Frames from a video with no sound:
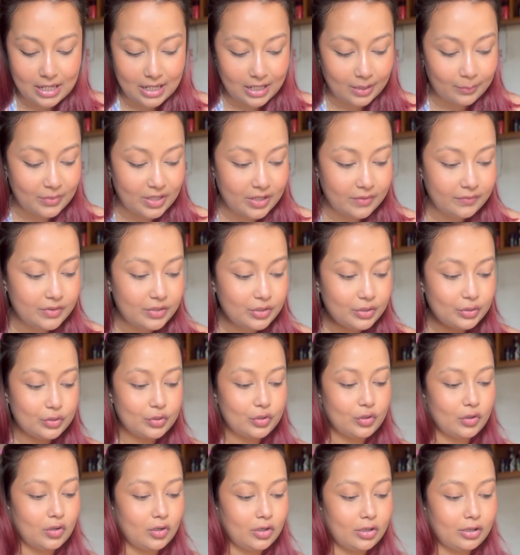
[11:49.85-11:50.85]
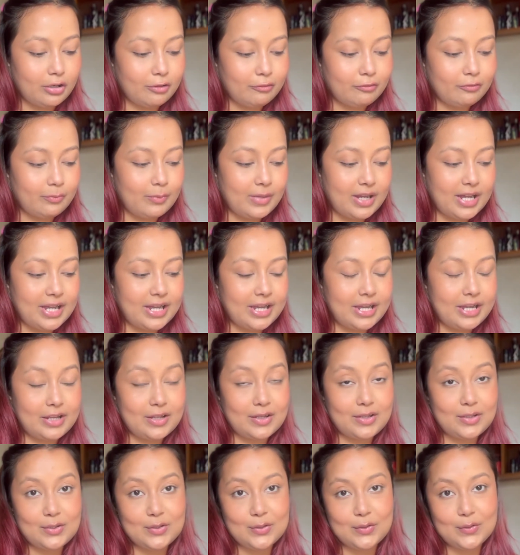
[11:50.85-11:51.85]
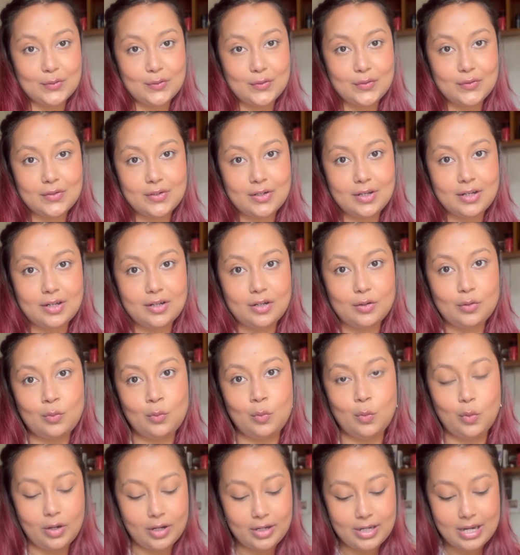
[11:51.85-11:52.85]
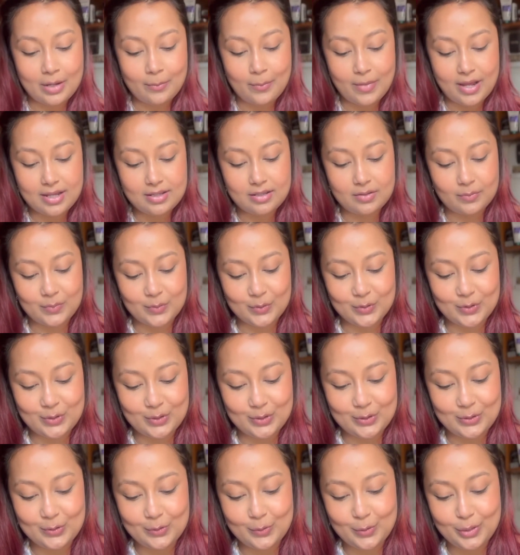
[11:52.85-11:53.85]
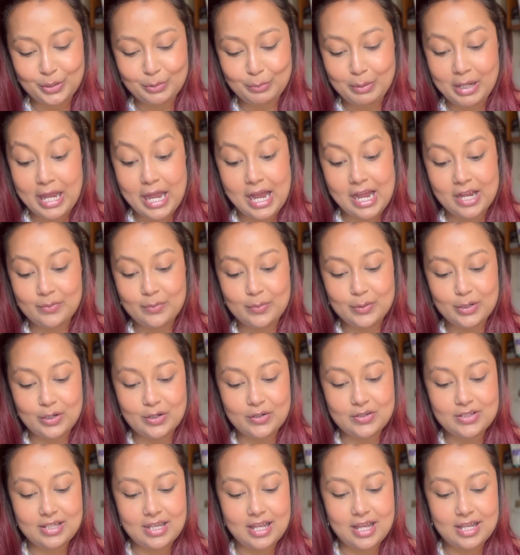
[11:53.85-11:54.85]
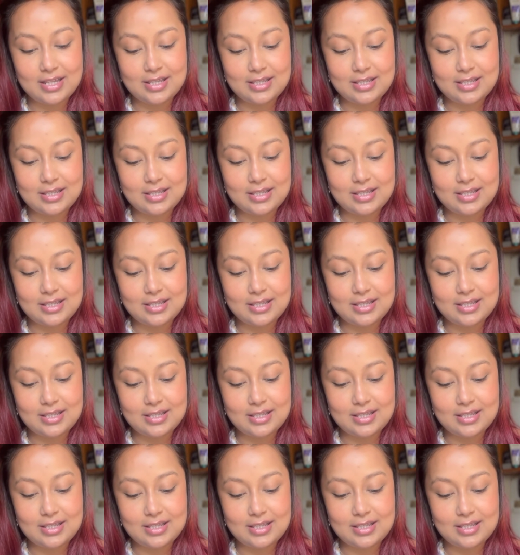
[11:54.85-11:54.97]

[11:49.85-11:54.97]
never sure of my, you know, what am I supposed to do with my eyebrows.